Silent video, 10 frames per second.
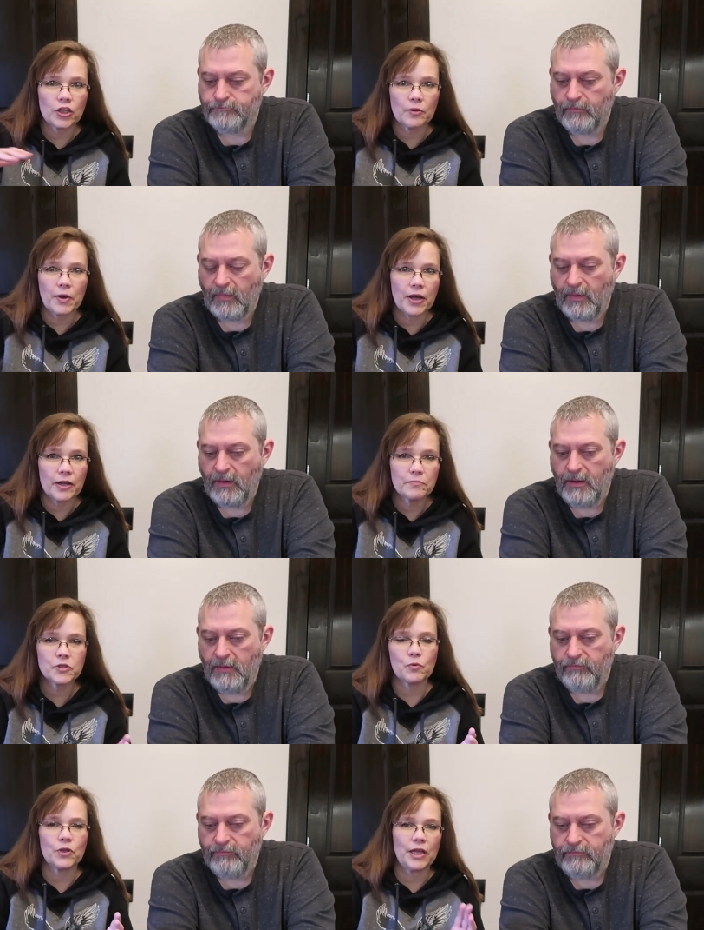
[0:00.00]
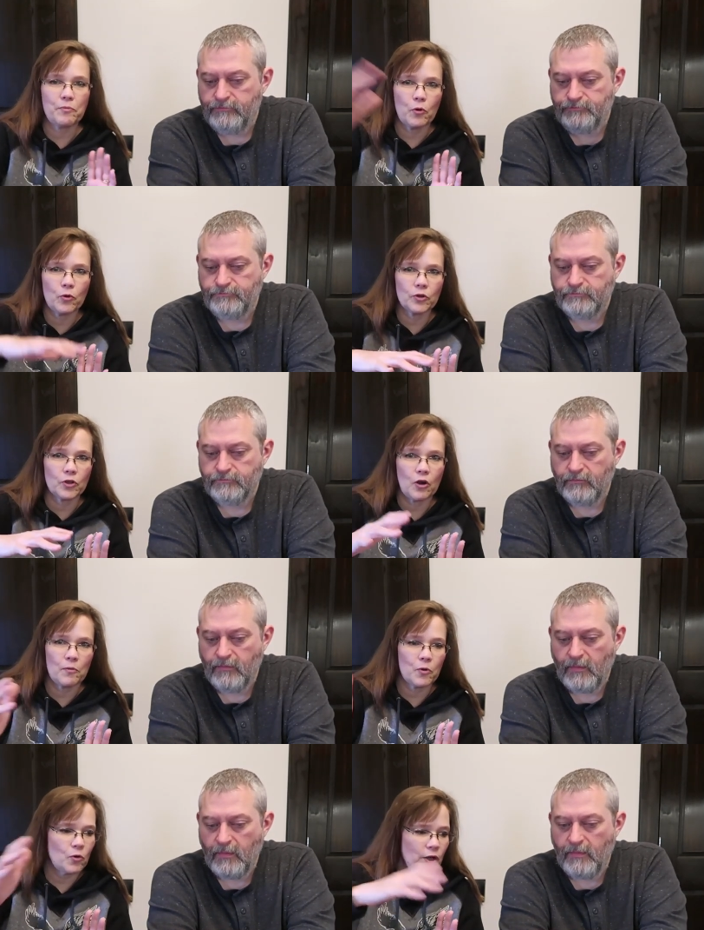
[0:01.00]
Speaker 1: on the bottom. So when they poured the
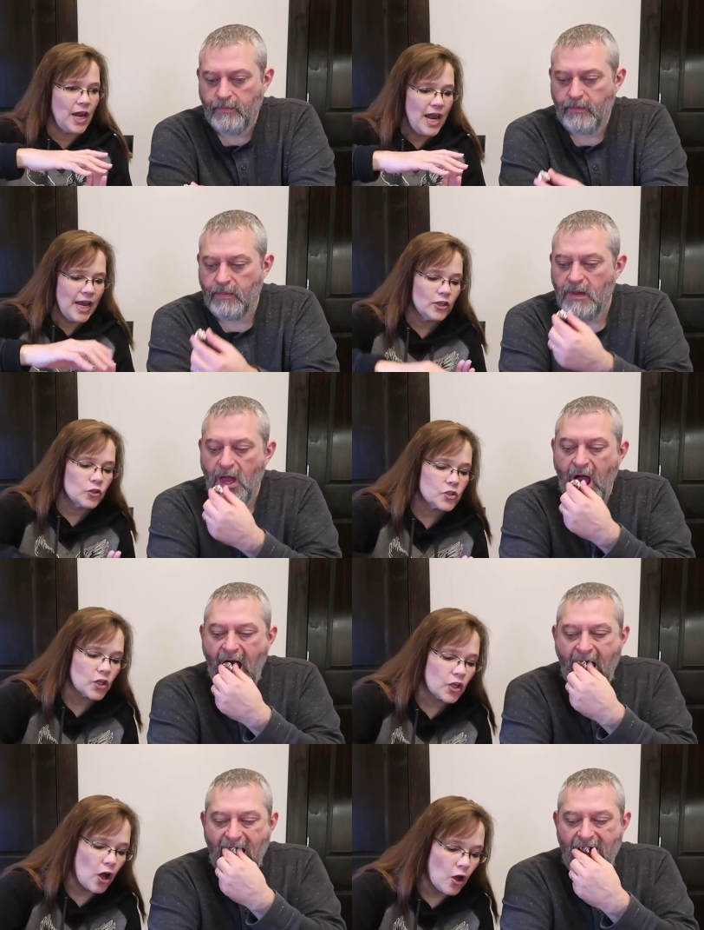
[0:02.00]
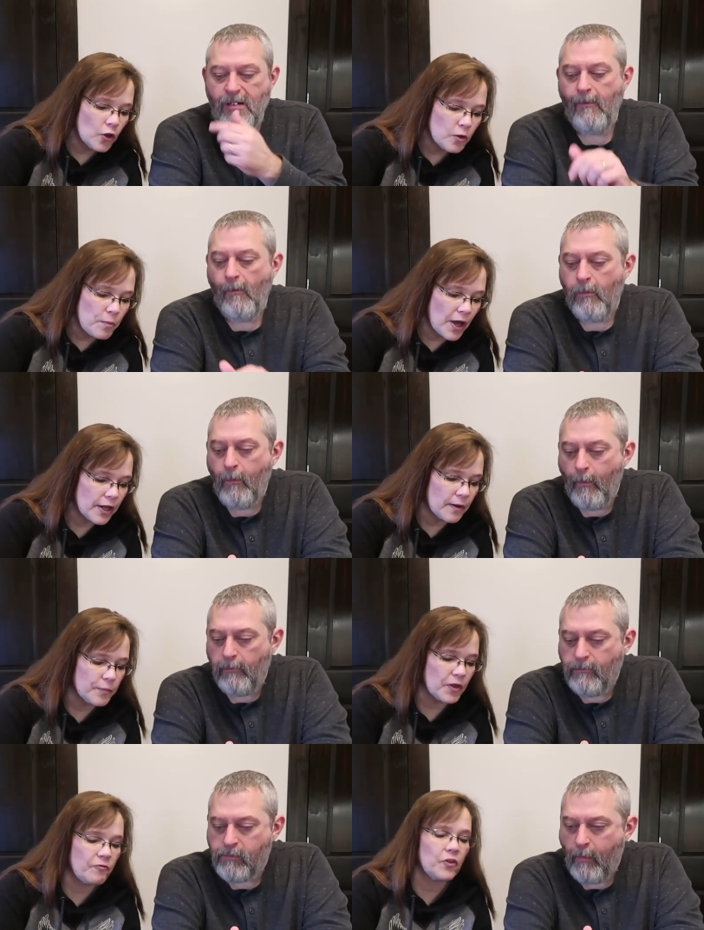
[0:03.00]
caramel corn in, it looks like all the
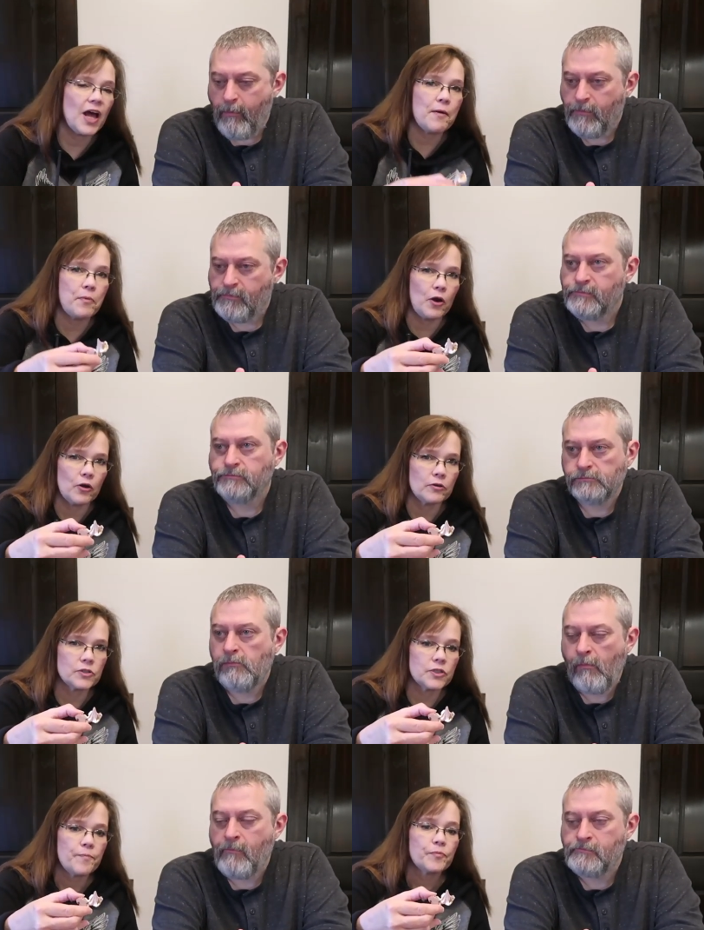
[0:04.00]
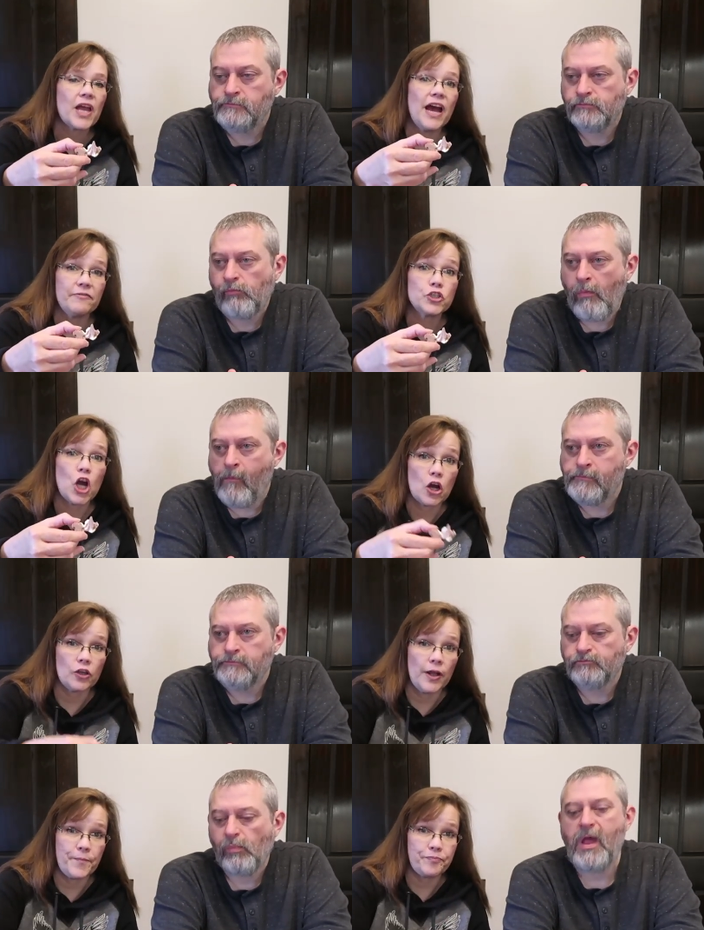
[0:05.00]
bottom, the flat parts, mm -hmm. have
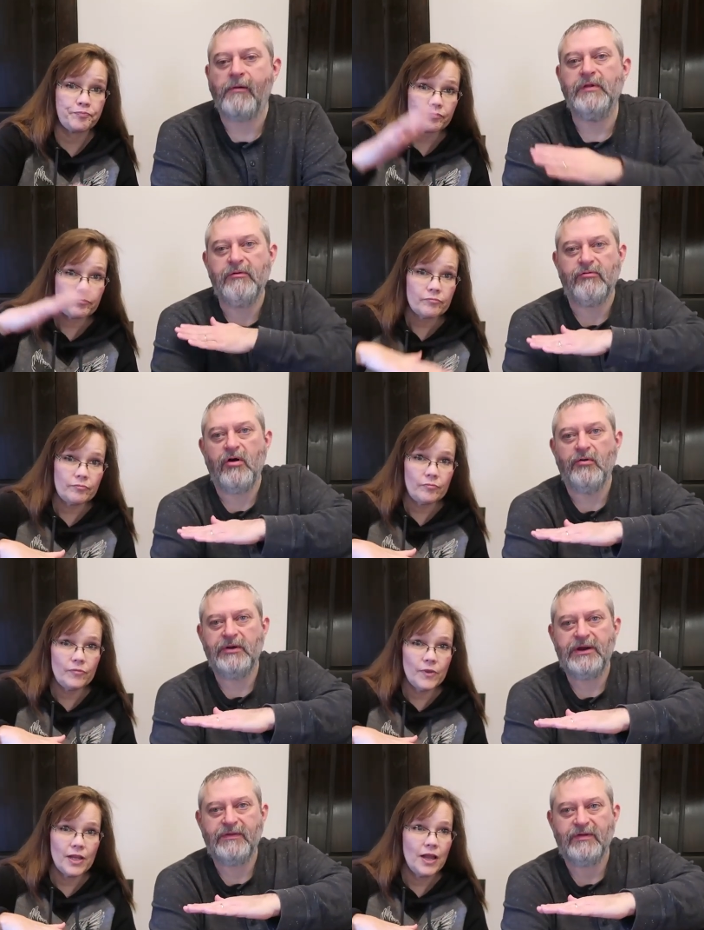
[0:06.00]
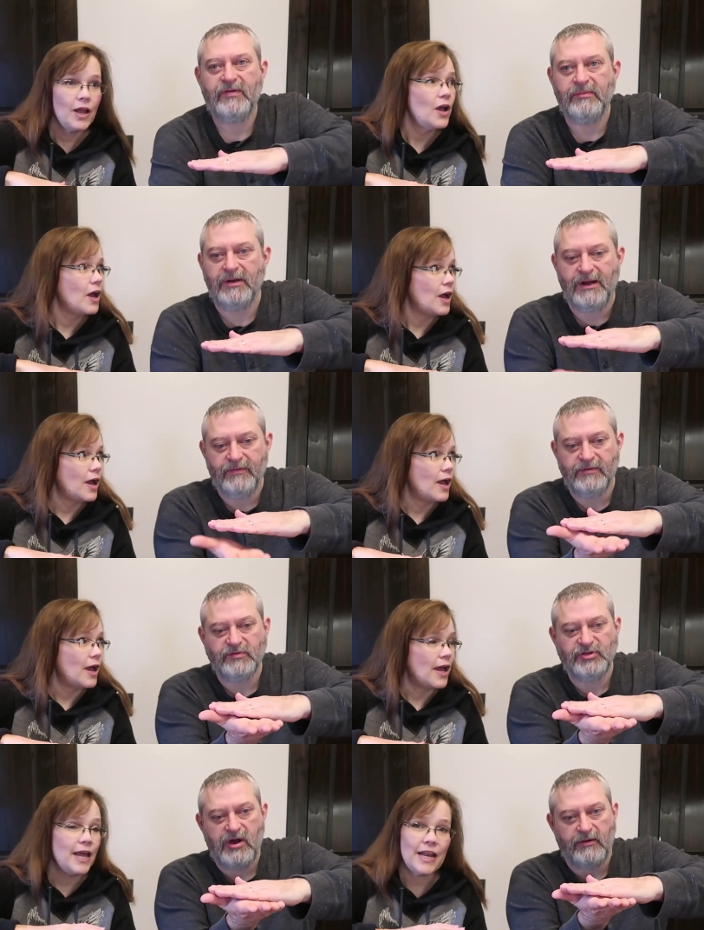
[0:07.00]
chocolate.
Speaker 2: Yeah, when they were rolling it down the assembly line, there was
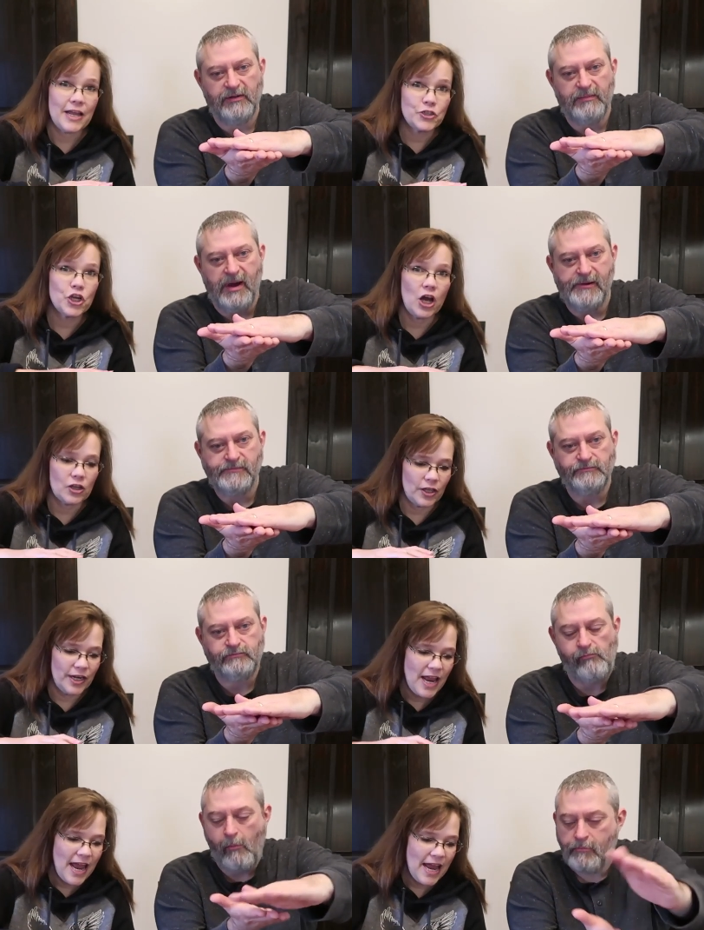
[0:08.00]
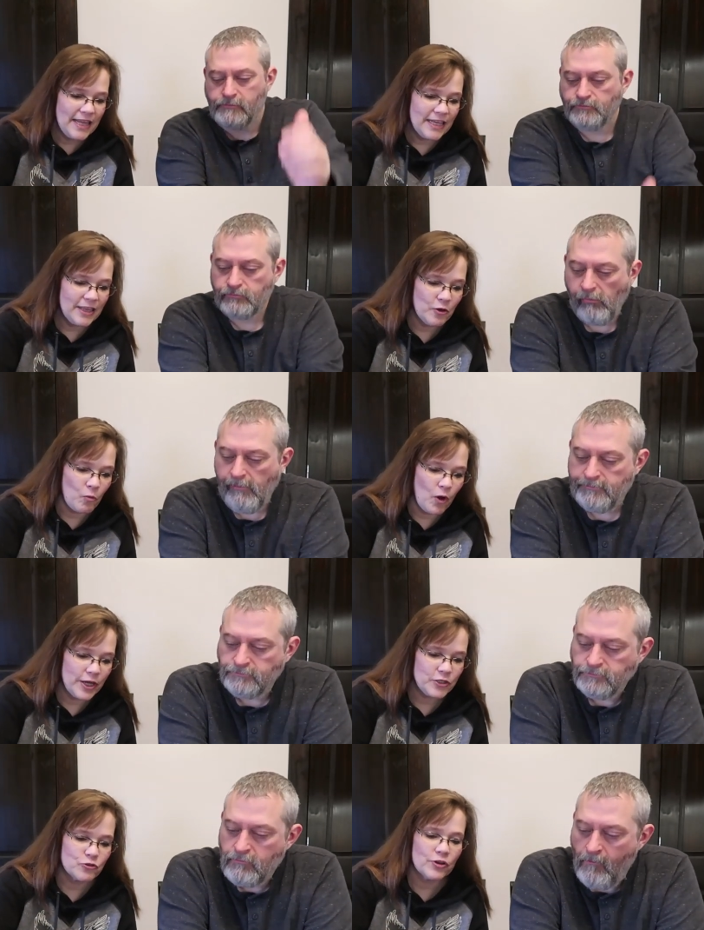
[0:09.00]
a chocolate. It had chocolate.
Speaker 1: And then the
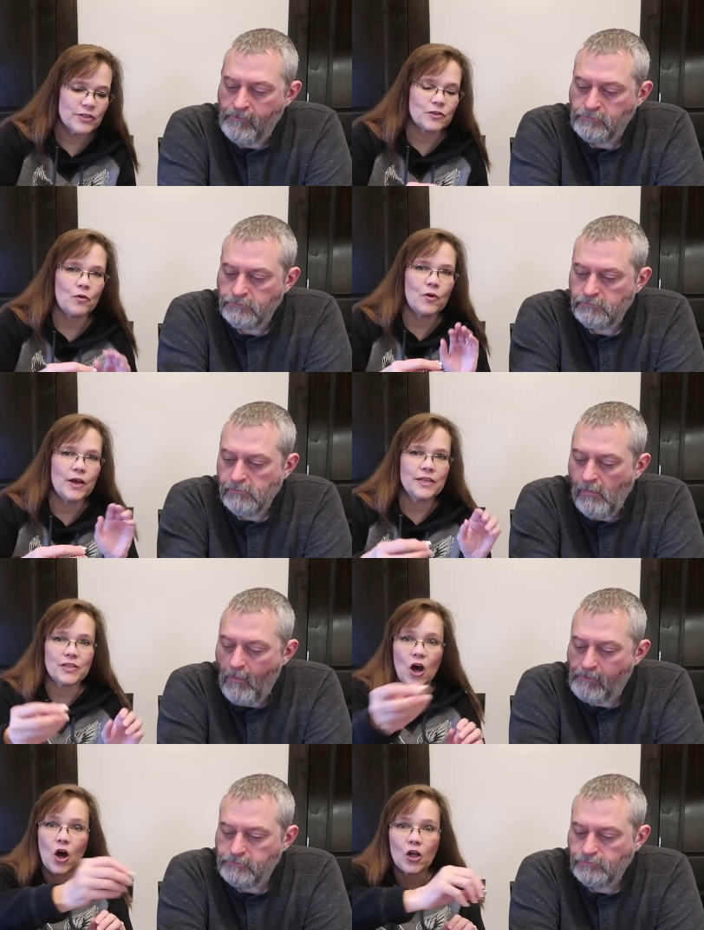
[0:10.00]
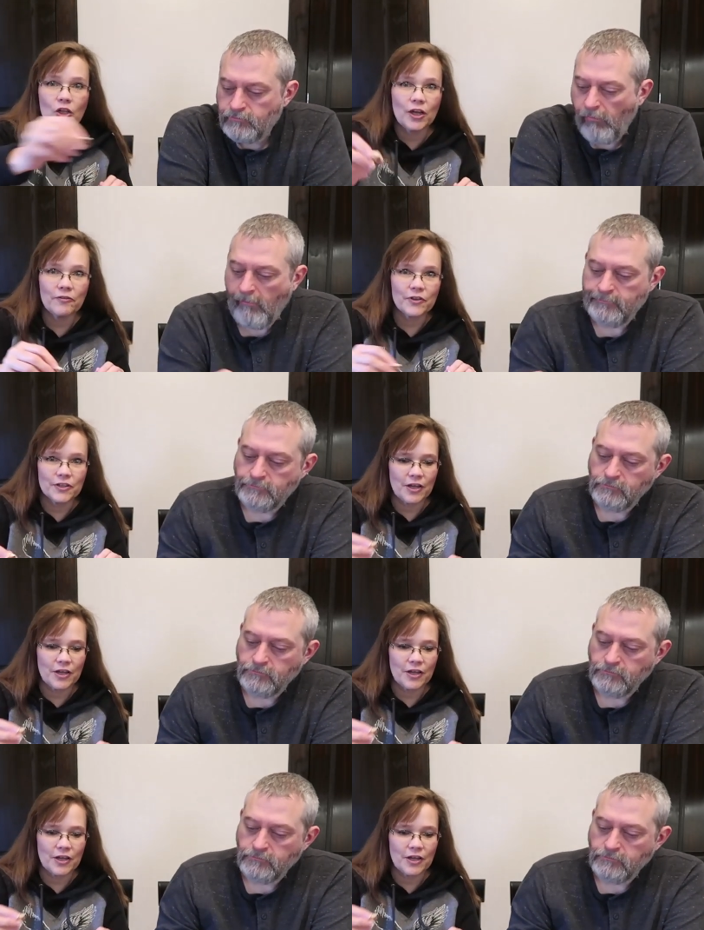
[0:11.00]
white drizzle is all over the